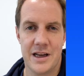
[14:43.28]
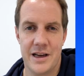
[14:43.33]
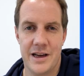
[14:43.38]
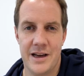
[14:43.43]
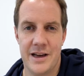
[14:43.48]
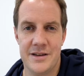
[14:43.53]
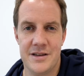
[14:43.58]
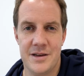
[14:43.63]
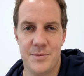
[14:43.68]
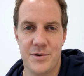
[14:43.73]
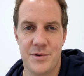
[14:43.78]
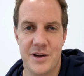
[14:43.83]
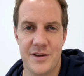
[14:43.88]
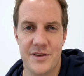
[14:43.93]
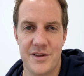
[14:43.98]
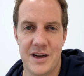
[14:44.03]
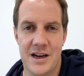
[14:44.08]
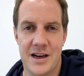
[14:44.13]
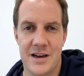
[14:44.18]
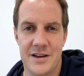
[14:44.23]

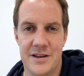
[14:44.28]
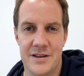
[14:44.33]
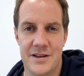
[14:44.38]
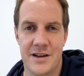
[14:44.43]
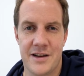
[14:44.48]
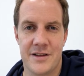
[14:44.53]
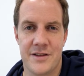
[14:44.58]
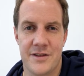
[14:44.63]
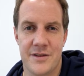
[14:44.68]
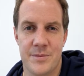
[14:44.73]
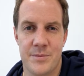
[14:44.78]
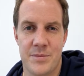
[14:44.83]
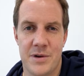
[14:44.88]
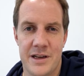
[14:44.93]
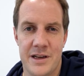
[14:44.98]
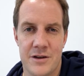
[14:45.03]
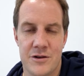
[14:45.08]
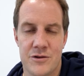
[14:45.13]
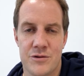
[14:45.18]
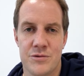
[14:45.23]
Enterprise architects
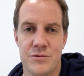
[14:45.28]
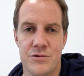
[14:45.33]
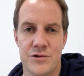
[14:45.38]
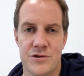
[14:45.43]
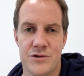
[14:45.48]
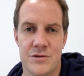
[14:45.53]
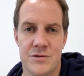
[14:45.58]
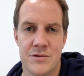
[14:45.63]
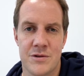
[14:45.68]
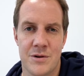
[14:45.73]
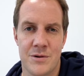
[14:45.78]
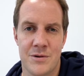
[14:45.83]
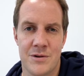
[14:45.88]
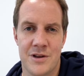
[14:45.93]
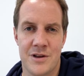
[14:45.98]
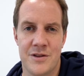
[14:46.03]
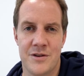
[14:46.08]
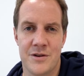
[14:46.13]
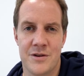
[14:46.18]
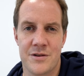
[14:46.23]
play a crucial
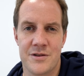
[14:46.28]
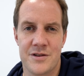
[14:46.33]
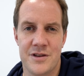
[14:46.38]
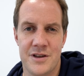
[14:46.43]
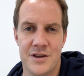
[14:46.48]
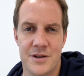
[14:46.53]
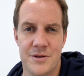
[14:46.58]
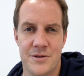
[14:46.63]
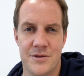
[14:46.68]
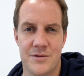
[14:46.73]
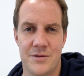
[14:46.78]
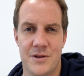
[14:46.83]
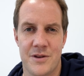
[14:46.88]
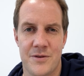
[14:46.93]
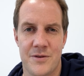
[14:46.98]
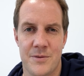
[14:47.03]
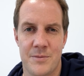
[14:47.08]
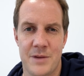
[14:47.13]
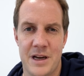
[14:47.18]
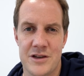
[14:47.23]
role in the continuous
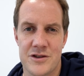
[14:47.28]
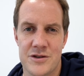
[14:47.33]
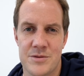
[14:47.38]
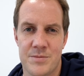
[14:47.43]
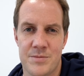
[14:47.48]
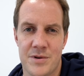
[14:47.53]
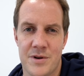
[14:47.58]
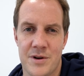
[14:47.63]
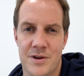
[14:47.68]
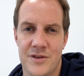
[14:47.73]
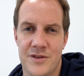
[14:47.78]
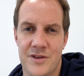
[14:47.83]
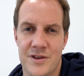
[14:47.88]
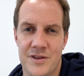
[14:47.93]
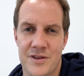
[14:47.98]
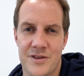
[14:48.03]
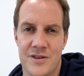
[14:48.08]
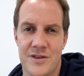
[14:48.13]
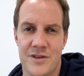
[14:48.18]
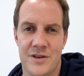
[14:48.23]
transformation
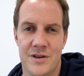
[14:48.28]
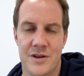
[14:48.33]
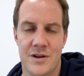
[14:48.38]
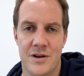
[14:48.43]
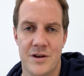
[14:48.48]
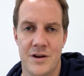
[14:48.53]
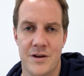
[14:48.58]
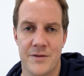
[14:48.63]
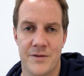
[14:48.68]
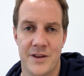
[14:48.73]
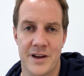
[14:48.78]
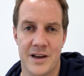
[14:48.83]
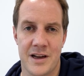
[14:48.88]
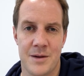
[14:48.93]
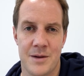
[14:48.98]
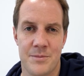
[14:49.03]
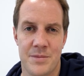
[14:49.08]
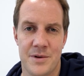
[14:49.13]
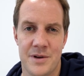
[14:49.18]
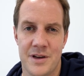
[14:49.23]
process of their
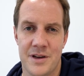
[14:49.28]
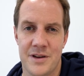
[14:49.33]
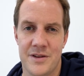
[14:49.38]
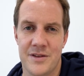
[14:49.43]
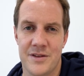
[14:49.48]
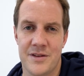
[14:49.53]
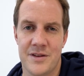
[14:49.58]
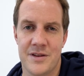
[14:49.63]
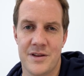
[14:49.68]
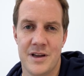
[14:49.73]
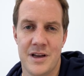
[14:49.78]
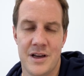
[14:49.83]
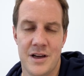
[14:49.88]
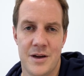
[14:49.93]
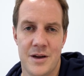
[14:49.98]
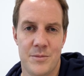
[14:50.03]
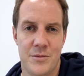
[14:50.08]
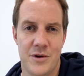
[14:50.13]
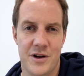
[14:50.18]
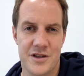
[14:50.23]
companies.
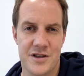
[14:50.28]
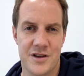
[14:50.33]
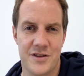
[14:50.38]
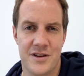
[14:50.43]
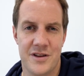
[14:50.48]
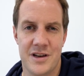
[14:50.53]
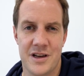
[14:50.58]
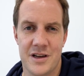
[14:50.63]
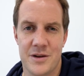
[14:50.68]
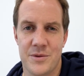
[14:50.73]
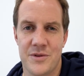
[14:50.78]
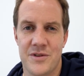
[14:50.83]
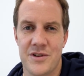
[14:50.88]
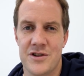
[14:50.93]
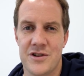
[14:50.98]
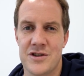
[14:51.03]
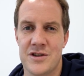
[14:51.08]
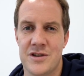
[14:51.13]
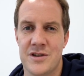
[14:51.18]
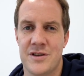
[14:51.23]
Mergers and
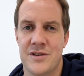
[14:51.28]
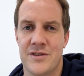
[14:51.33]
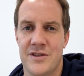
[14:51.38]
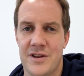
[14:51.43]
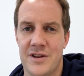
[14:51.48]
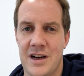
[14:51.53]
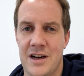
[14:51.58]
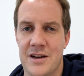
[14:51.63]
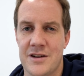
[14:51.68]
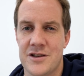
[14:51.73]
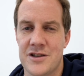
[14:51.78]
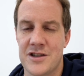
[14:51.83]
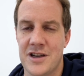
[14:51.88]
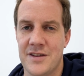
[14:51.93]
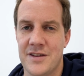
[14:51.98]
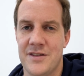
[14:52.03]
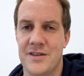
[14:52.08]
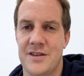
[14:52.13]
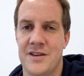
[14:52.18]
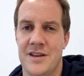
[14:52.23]
acquisitions are
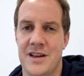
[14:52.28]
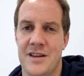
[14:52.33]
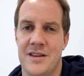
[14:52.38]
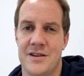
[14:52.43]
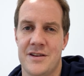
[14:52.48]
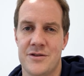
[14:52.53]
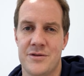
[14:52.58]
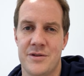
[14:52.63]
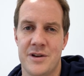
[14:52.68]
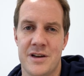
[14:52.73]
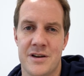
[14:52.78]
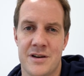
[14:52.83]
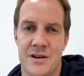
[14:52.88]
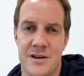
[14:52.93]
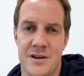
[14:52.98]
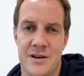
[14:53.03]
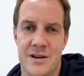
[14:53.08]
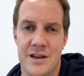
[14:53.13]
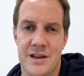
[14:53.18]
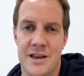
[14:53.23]
just another
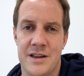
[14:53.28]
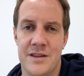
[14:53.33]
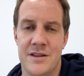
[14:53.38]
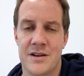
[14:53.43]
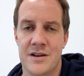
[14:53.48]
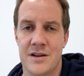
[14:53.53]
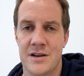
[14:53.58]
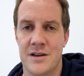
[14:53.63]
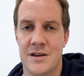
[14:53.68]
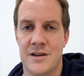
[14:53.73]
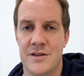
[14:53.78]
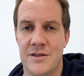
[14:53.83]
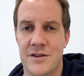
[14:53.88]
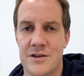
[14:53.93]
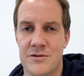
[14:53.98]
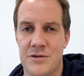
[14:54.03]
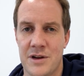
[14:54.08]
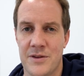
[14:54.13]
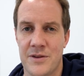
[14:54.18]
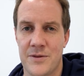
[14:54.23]
trigger in the, in
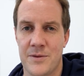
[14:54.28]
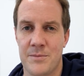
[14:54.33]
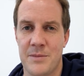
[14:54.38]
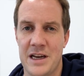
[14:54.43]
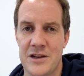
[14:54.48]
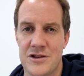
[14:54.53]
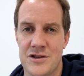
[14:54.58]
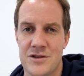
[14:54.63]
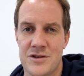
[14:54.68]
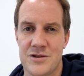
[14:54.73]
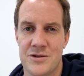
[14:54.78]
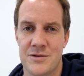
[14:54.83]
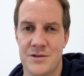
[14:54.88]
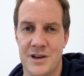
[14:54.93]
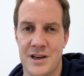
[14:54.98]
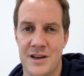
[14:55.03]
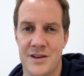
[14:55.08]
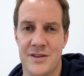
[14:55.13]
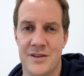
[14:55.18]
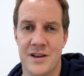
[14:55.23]
the transformation
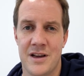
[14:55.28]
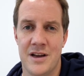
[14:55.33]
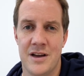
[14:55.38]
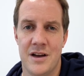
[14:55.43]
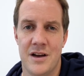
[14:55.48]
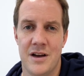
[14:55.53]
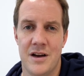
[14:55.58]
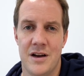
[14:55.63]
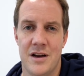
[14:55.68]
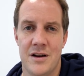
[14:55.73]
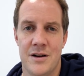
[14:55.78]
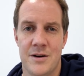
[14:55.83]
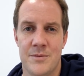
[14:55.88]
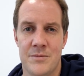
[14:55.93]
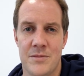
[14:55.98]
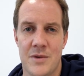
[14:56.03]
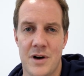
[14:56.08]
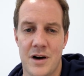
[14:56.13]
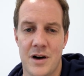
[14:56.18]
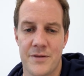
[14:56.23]
journeys
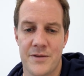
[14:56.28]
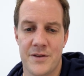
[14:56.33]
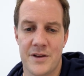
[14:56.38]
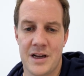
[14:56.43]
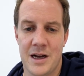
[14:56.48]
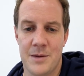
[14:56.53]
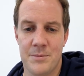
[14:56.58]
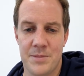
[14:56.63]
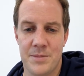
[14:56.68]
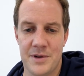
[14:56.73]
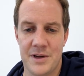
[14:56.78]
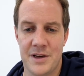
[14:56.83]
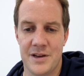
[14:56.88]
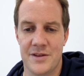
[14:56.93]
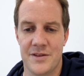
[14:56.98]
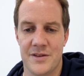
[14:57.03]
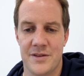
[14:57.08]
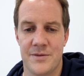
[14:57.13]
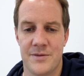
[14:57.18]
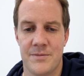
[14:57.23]
um, of the
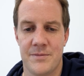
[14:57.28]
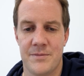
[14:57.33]
companies.